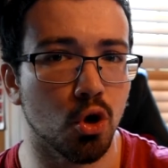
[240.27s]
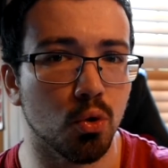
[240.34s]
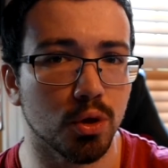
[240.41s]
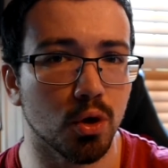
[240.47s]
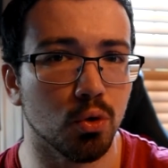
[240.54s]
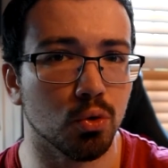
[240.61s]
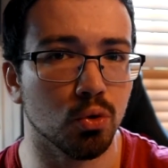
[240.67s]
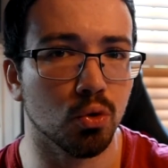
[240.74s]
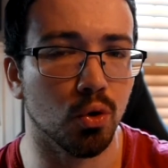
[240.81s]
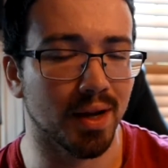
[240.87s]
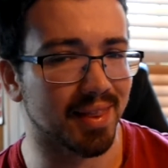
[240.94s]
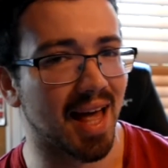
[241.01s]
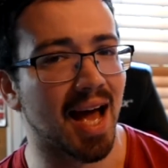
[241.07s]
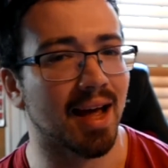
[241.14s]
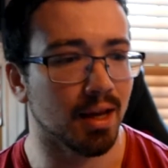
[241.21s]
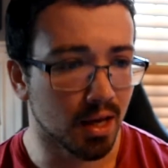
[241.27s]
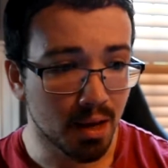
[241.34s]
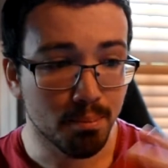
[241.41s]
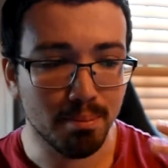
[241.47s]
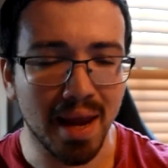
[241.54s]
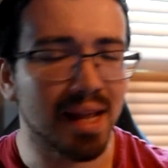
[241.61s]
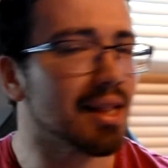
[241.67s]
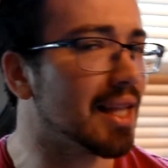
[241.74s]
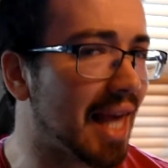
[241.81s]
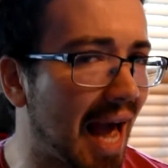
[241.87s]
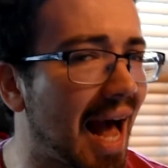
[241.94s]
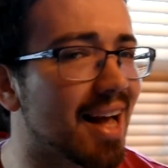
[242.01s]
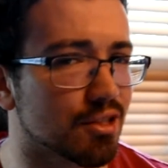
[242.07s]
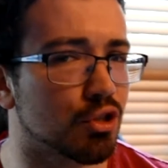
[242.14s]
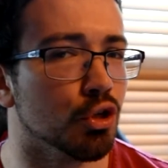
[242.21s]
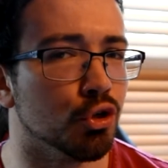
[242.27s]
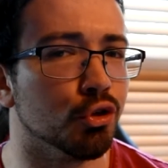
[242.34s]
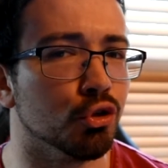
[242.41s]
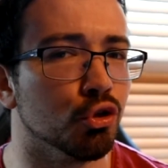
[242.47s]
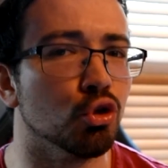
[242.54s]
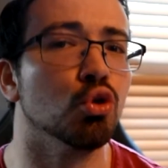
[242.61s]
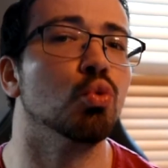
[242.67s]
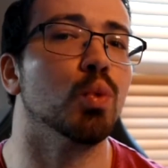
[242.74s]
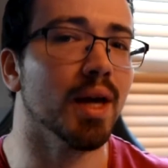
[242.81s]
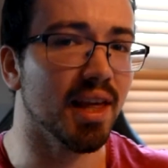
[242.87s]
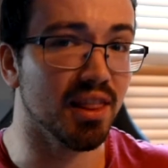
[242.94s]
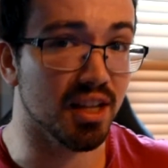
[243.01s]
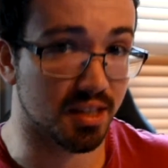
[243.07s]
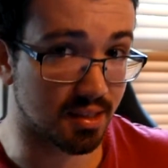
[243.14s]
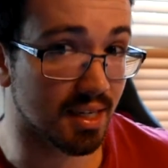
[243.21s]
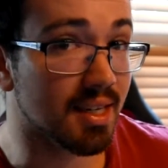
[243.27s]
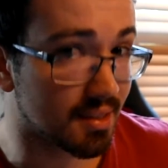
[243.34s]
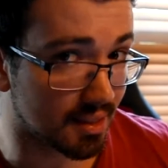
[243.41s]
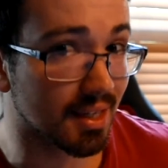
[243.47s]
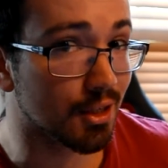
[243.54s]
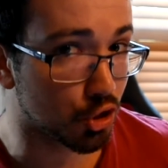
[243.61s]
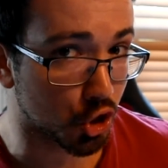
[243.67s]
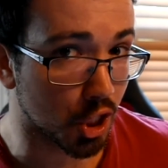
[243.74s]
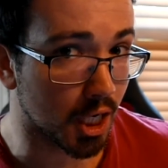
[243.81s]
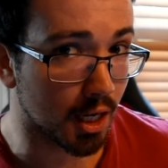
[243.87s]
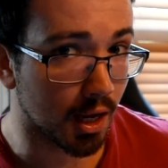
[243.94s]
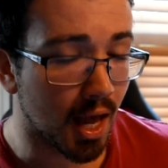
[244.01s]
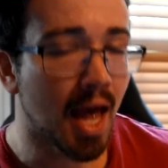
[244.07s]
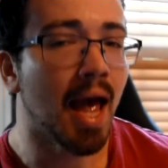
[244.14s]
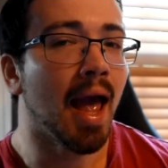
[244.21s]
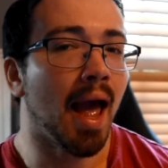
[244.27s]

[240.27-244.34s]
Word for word: Tokyo Ghoul, and that mainly has to do with the CCG.